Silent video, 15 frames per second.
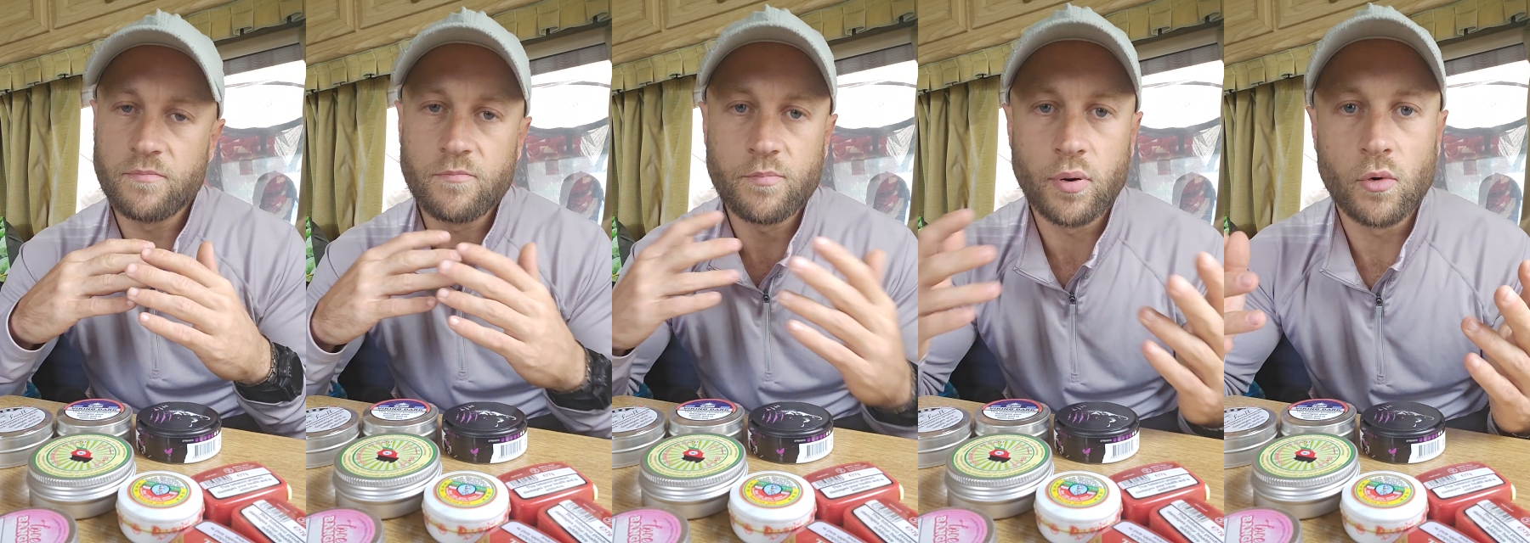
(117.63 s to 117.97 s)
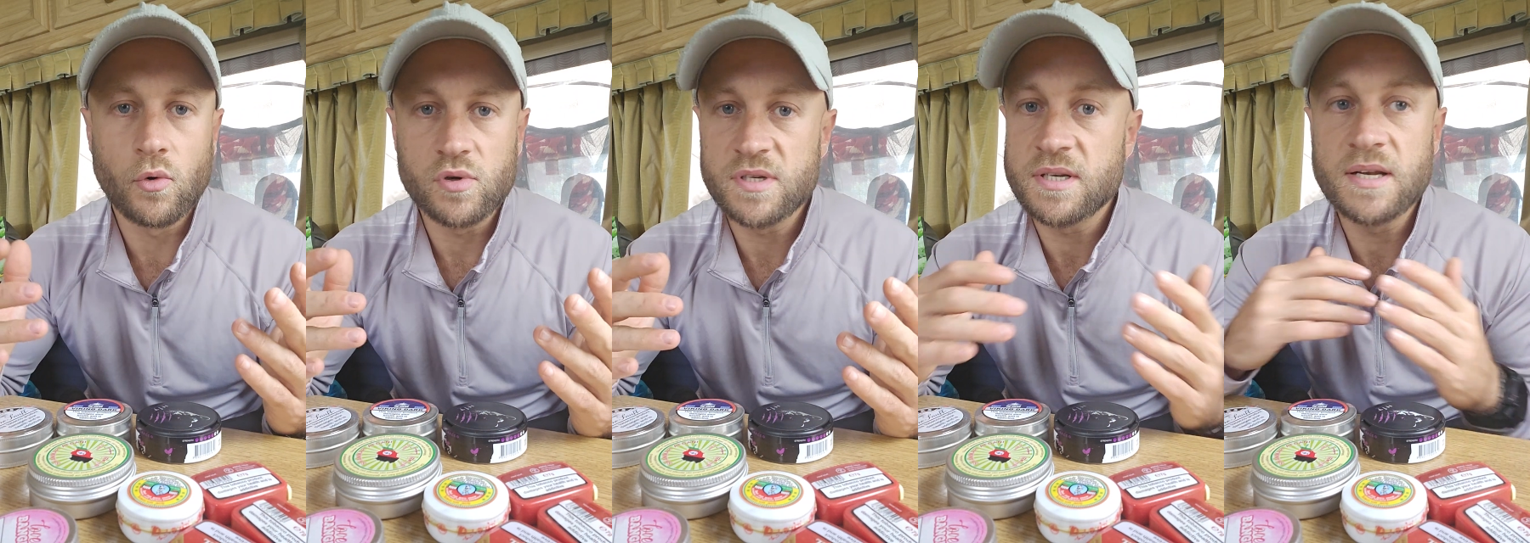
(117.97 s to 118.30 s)

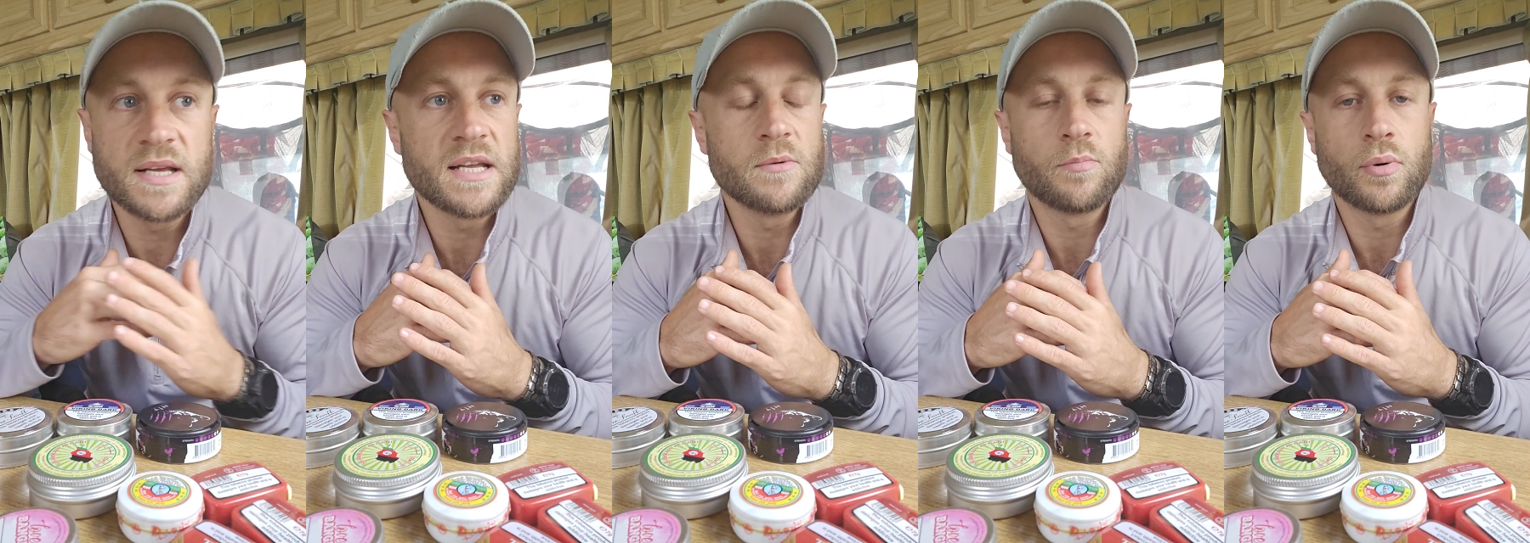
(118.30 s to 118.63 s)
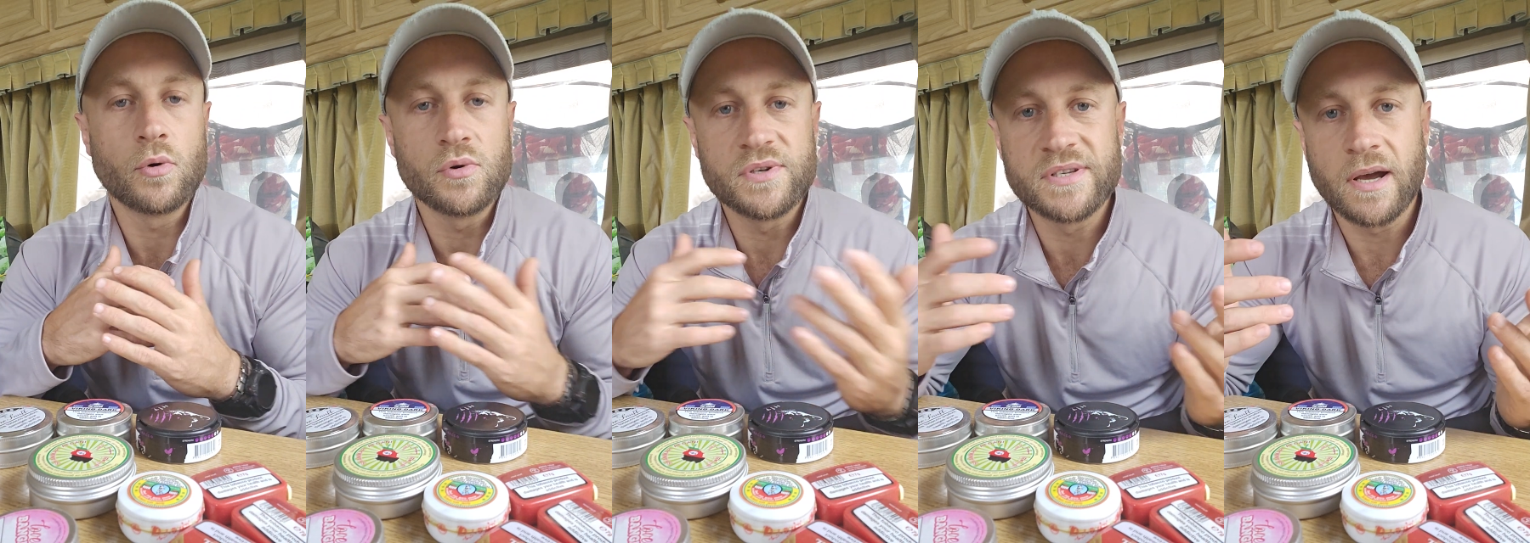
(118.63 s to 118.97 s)
poor sleep,
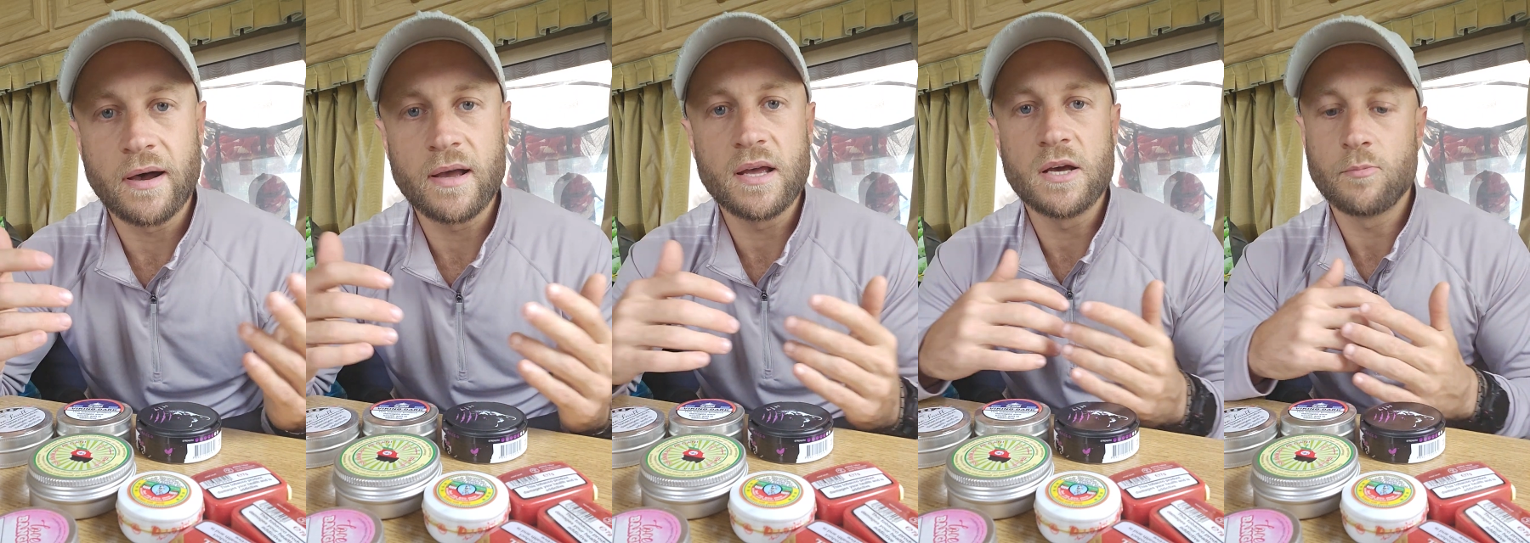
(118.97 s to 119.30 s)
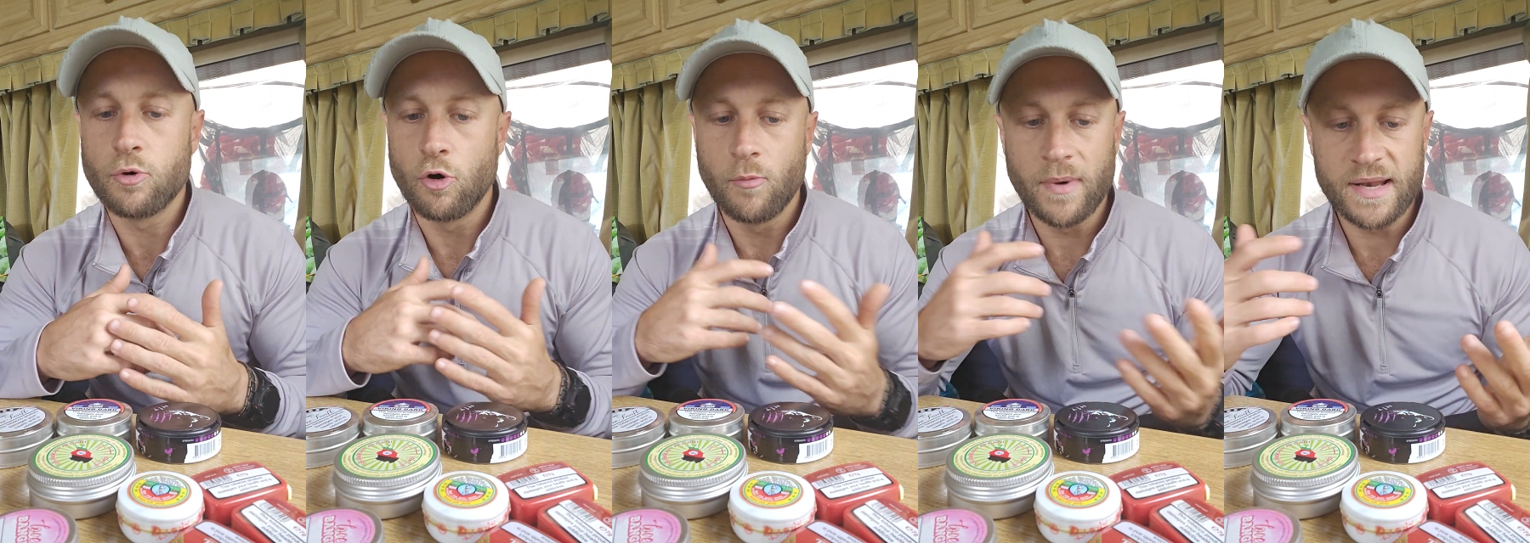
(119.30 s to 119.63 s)
poor diet,
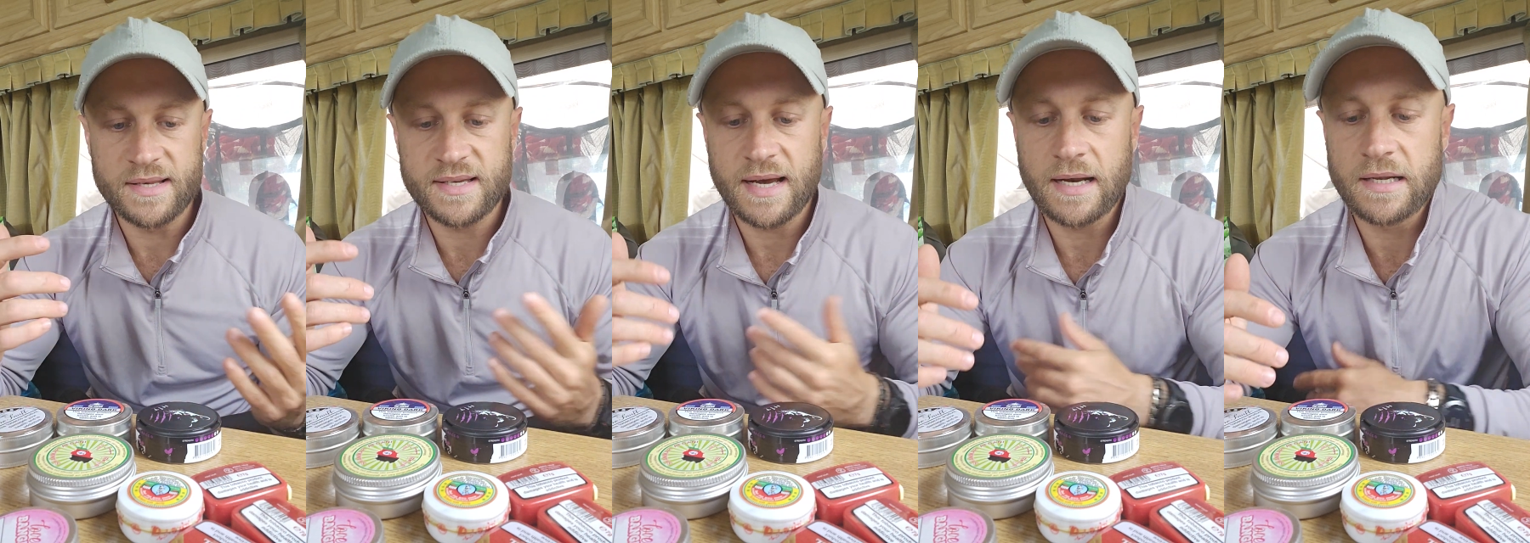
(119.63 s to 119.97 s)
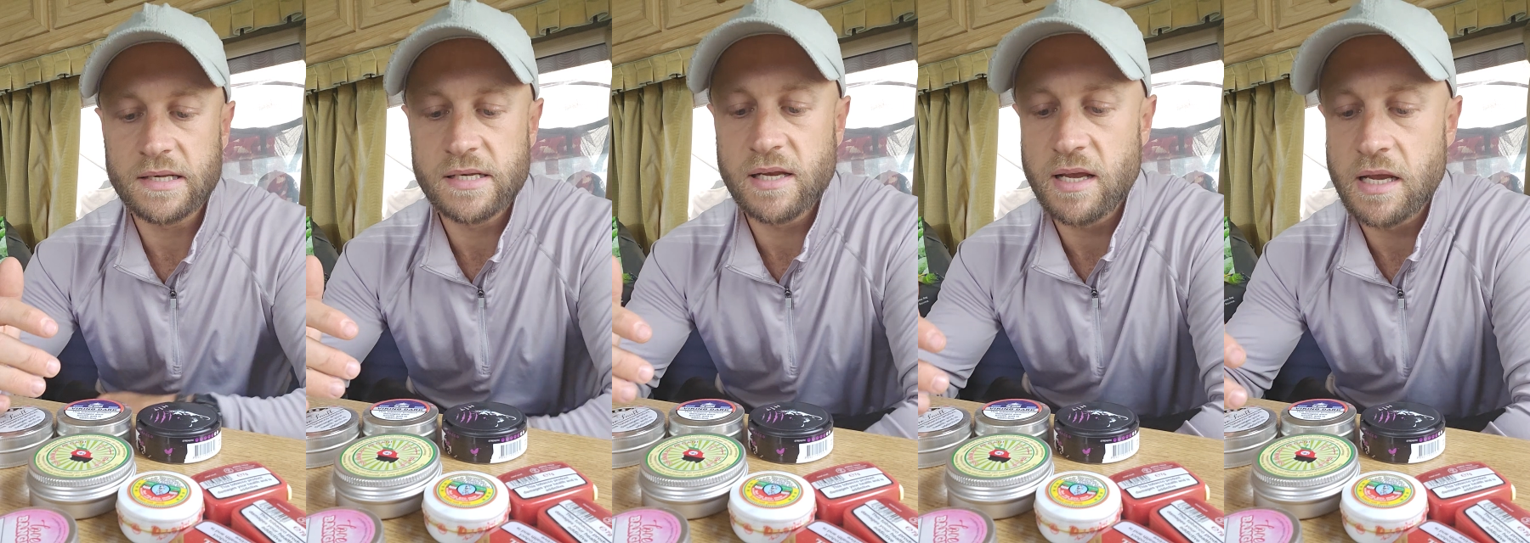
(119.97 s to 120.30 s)
poor
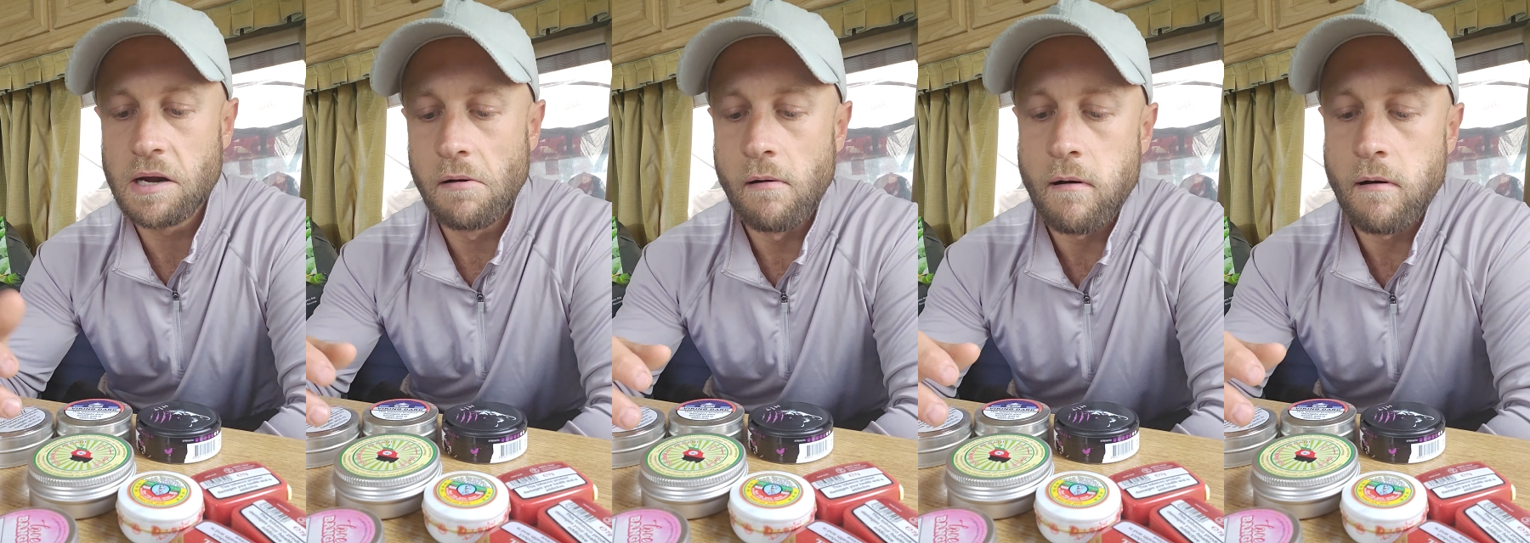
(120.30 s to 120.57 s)
mentality.